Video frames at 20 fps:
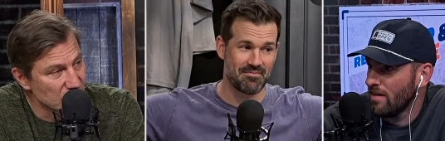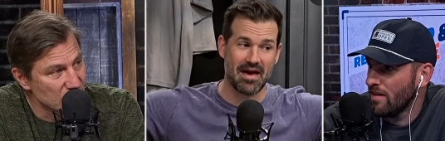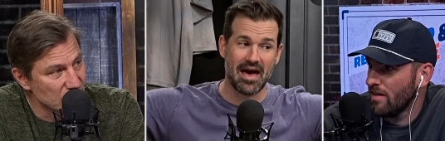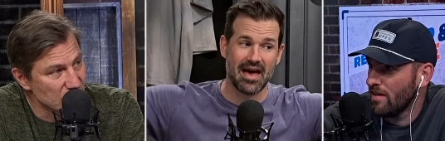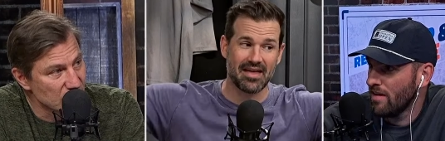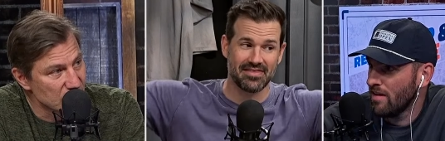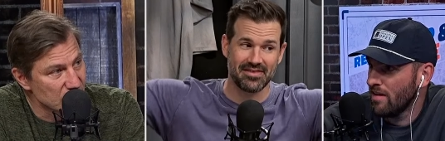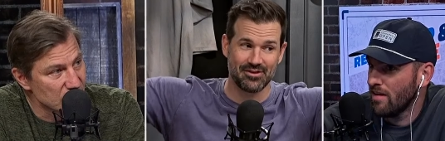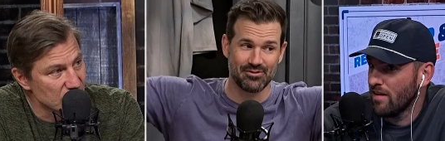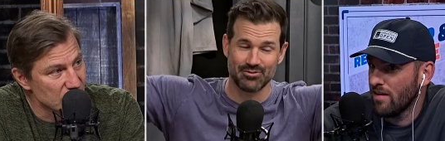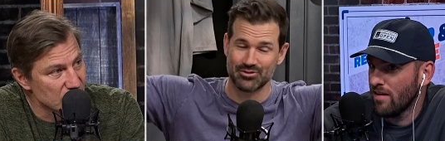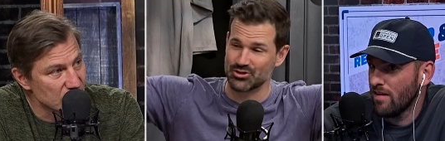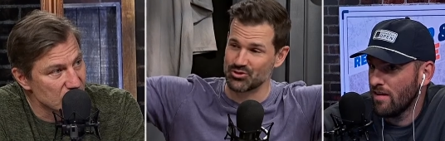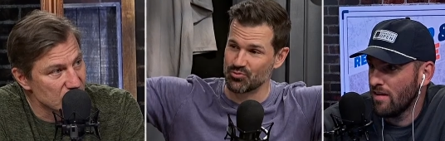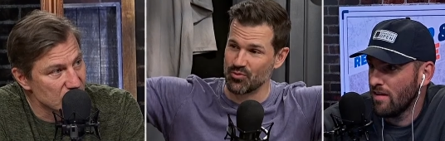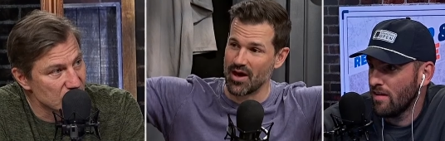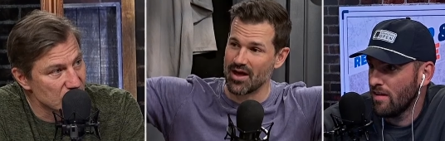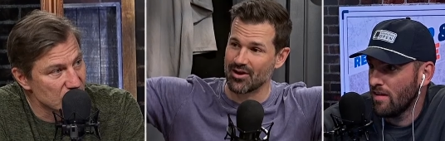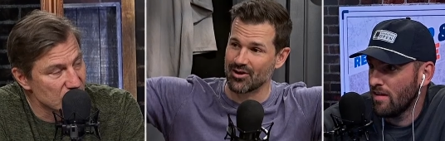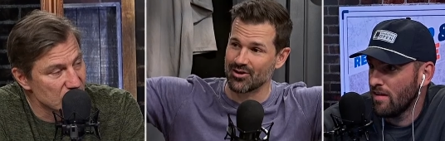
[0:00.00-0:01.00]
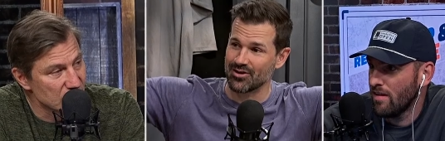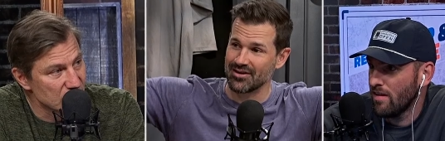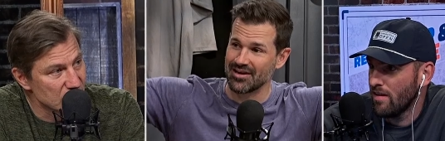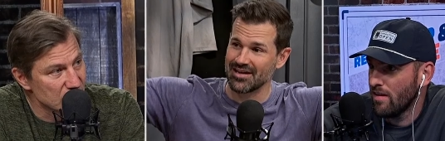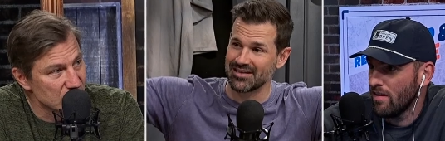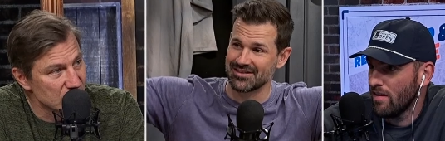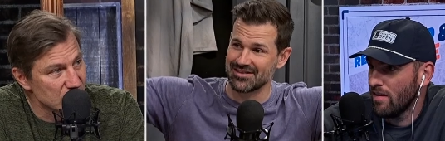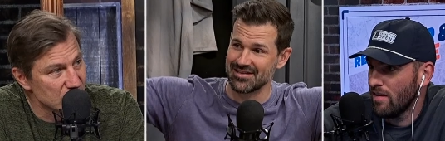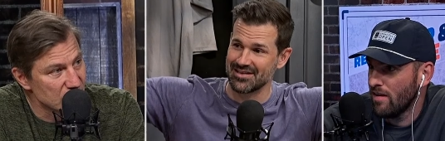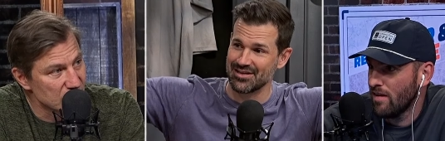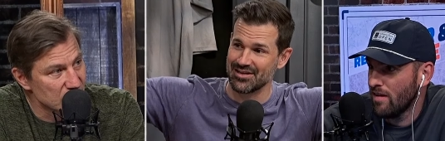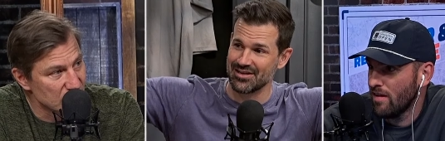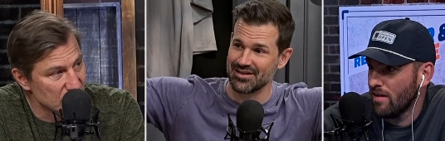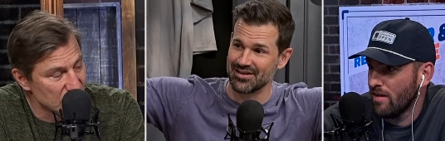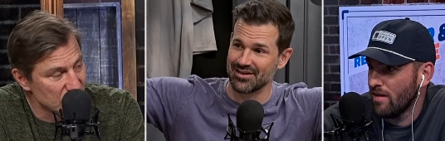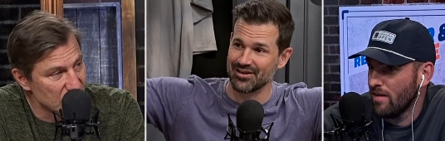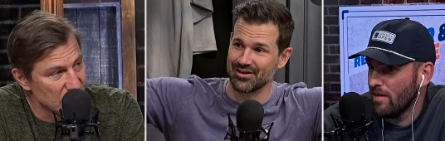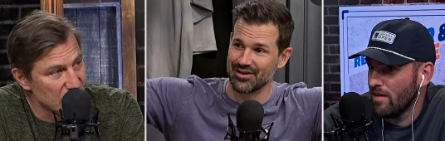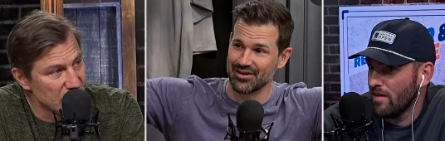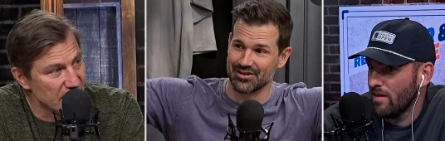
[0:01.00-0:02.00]
Speaker 1: Matthews sweater at the uh,
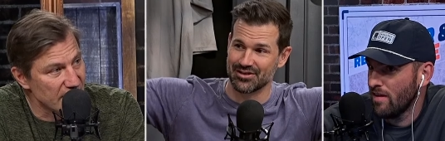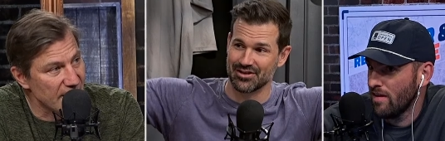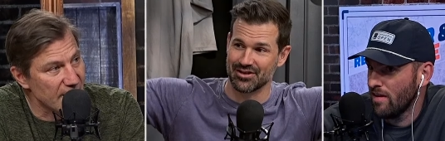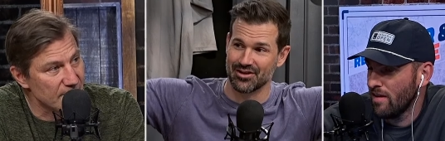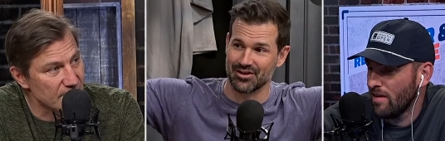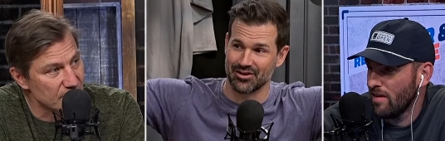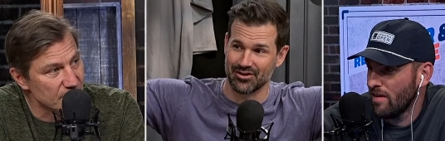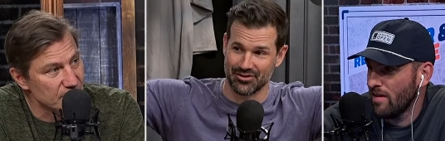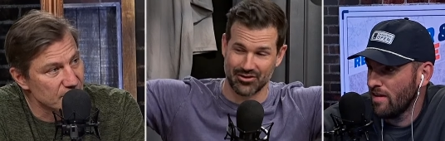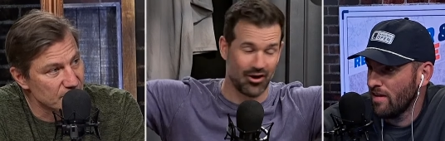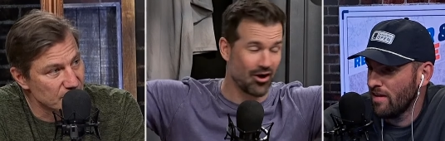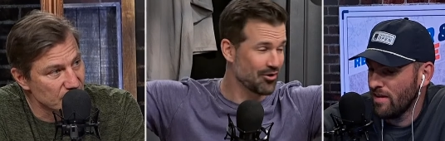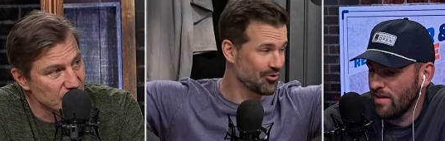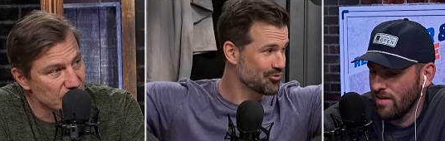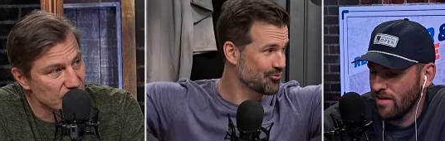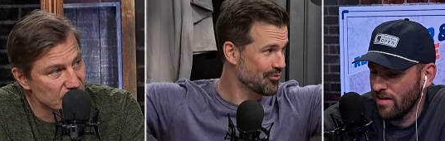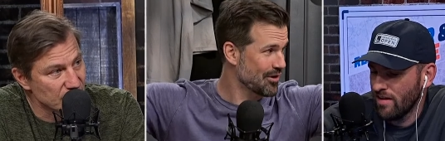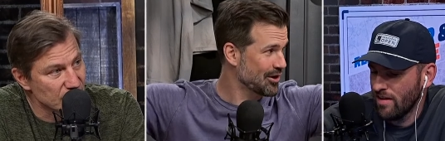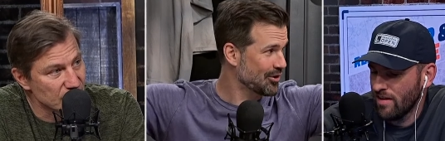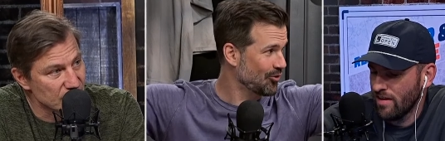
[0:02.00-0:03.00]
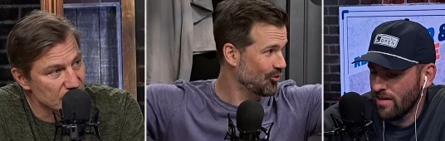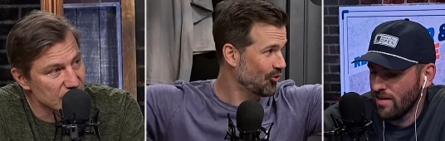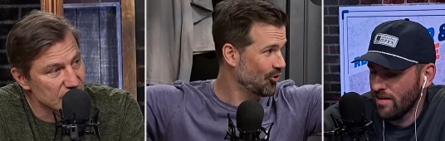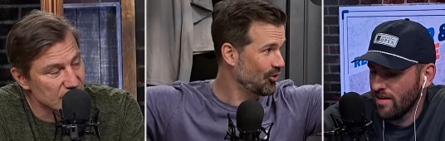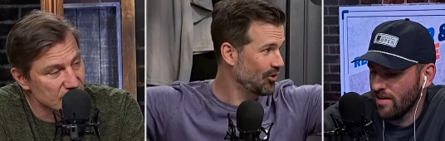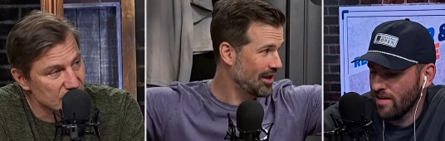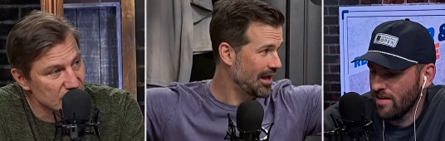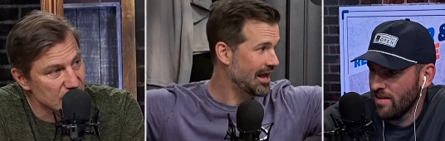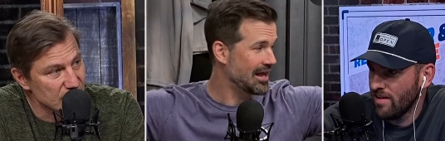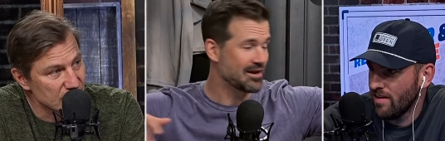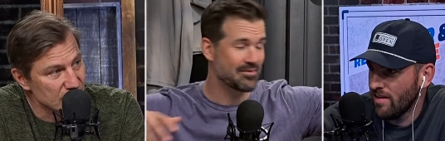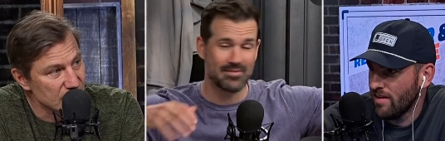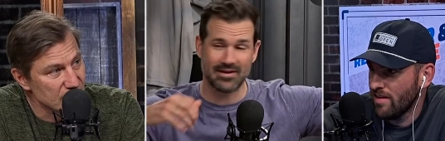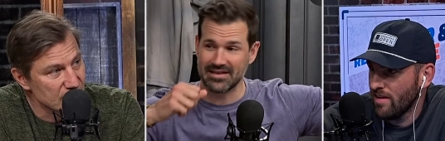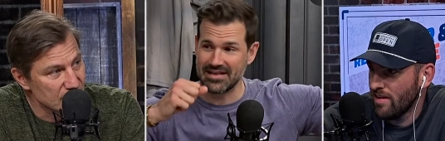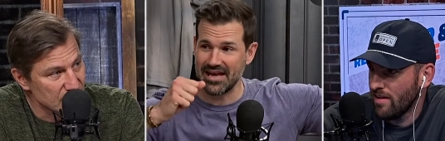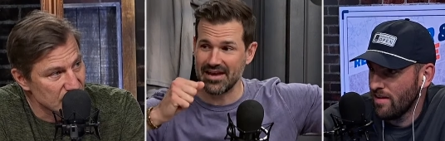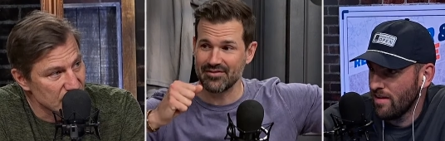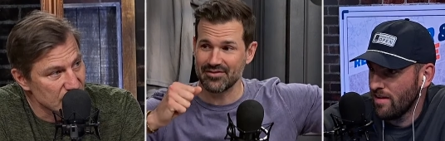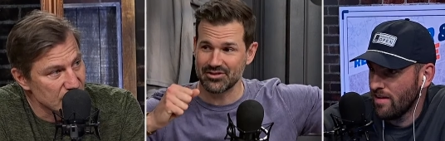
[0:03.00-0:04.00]
yeah. the, the, the rink hole and a
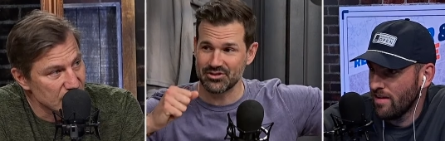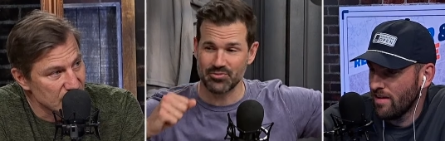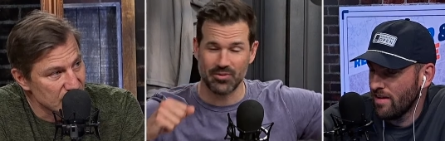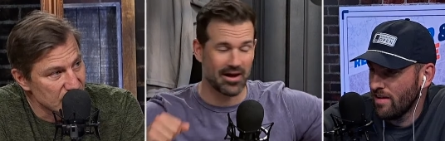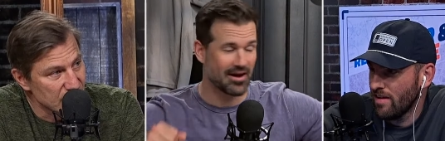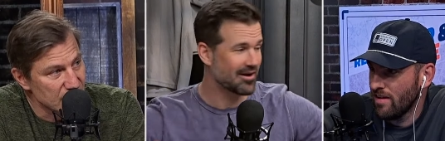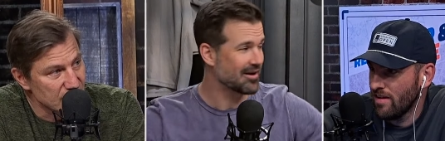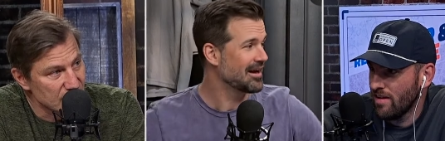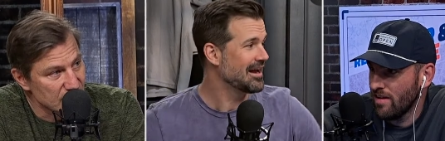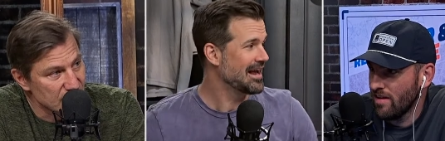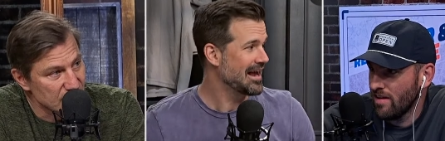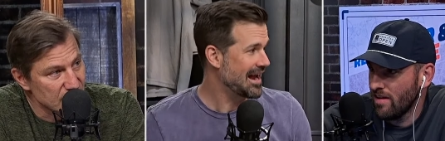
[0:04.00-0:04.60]
McDavid sweater,